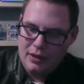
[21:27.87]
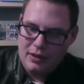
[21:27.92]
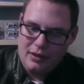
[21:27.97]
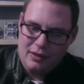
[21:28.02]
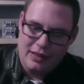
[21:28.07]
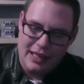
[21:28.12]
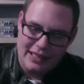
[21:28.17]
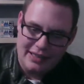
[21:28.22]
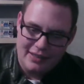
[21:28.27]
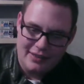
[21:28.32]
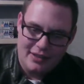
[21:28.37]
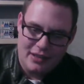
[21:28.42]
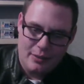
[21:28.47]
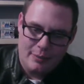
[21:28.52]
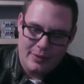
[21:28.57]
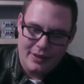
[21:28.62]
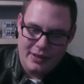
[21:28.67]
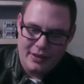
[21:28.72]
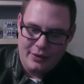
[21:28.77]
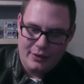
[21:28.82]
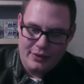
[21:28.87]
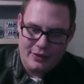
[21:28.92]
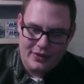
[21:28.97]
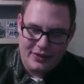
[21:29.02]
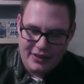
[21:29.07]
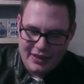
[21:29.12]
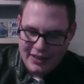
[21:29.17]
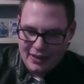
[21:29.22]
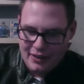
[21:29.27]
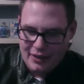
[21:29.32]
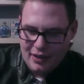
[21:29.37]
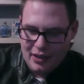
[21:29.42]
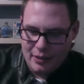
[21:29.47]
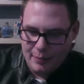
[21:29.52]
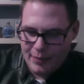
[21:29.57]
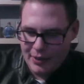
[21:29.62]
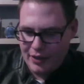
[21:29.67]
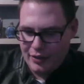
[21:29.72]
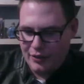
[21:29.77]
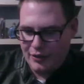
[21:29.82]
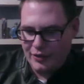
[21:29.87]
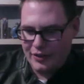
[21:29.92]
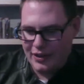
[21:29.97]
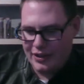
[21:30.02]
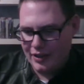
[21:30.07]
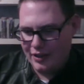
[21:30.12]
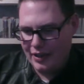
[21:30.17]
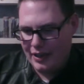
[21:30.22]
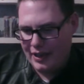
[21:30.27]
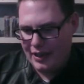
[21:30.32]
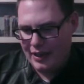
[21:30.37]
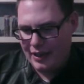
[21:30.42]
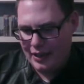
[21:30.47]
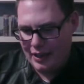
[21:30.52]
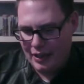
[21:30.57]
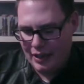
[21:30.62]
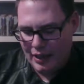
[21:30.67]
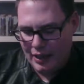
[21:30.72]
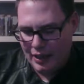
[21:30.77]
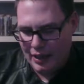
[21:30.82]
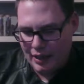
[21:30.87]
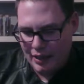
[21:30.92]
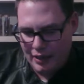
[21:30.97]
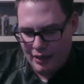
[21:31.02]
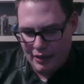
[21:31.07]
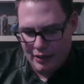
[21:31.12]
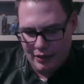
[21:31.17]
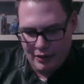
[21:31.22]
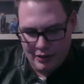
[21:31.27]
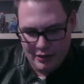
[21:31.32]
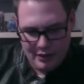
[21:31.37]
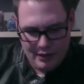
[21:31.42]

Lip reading: like the Ten of Pentacles, seeing a lot of Pentacles here in a